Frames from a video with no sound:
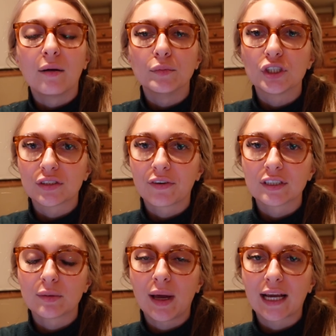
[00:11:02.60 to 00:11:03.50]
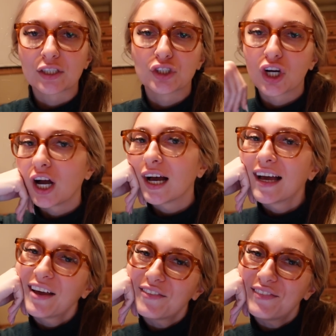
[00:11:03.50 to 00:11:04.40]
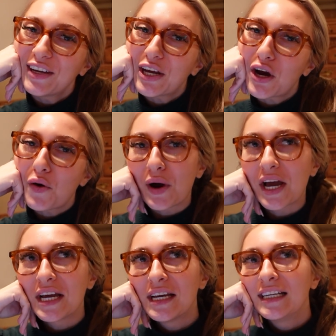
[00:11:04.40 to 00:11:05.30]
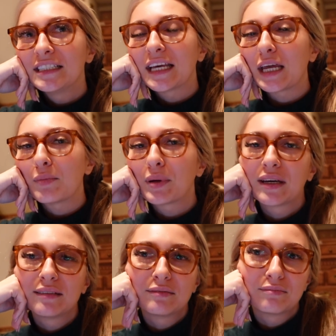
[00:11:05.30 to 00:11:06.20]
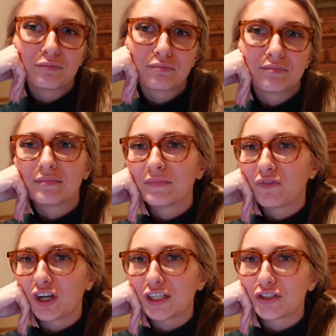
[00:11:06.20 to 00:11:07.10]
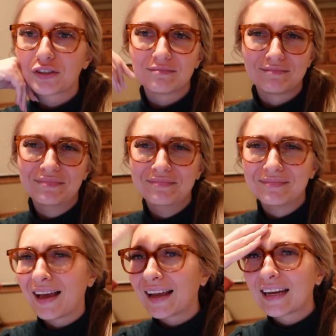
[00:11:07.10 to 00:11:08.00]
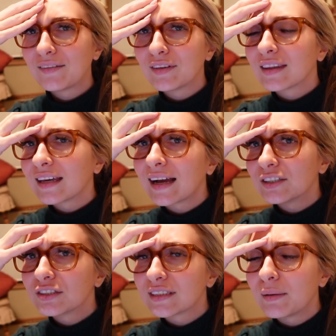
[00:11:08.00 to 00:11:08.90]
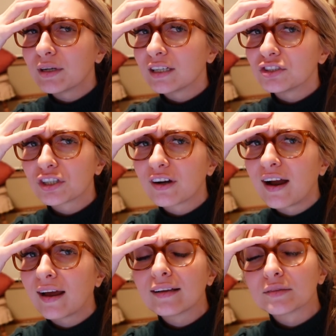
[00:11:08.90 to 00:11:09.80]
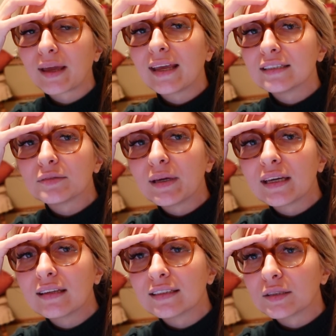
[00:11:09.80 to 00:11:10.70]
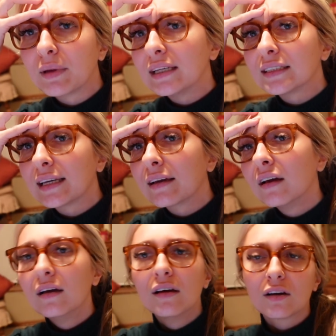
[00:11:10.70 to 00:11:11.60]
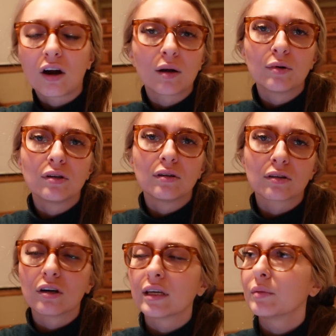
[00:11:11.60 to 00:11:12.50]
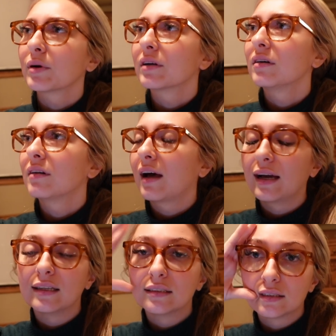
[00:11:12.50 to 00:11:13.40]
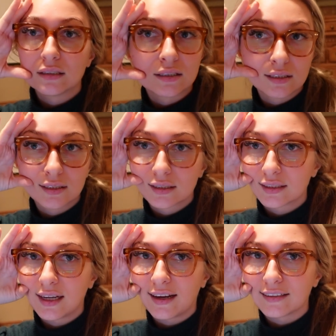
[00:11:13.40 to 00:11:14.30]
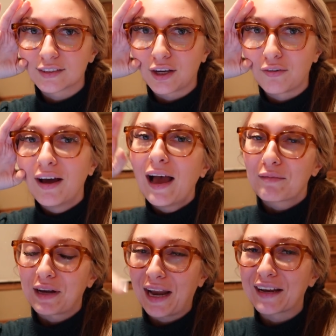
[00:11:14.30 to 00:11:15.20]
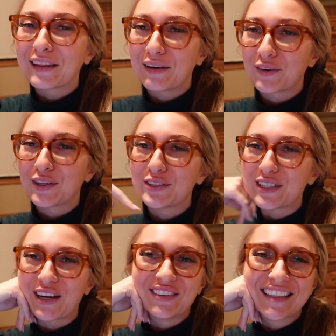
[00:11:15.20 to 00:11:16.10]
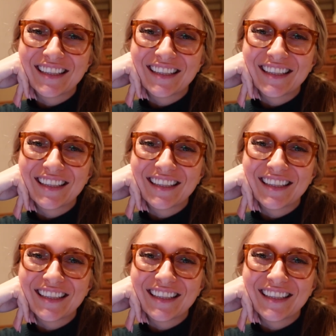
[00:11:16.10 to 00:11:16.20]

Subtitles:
just for some extra video tape footage. I can't even think. I'm on a sugar high because my aunt's making this amazing caramel cookie brittle, and yeah, so I'm gonna add in that footage now.